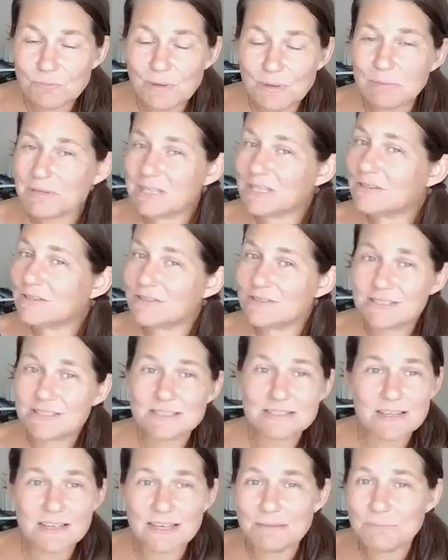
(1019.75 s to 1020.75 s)
Maybe
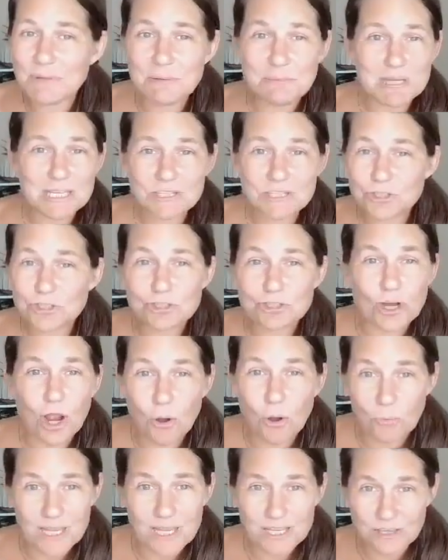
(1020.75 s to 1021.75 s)
it's
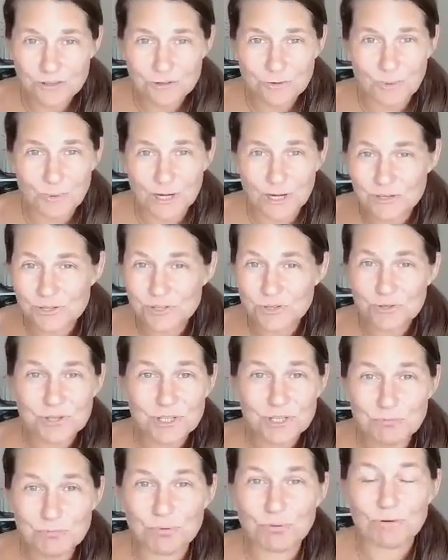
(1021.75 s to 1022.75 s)
showing you where you
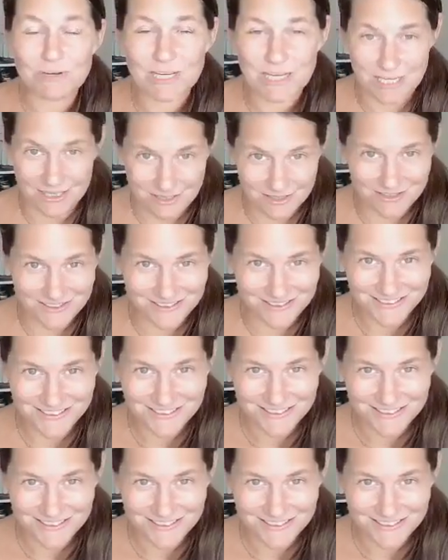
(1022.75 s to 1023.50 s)
could bring